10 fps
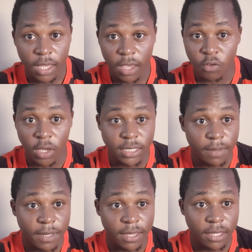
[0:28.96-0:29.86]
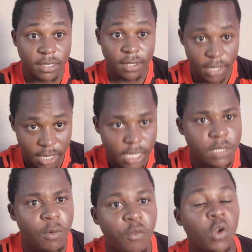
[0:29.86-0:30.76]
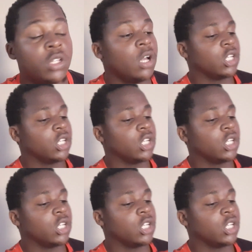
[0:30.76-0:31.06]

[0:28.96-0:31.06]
If you accepted that, let's move on.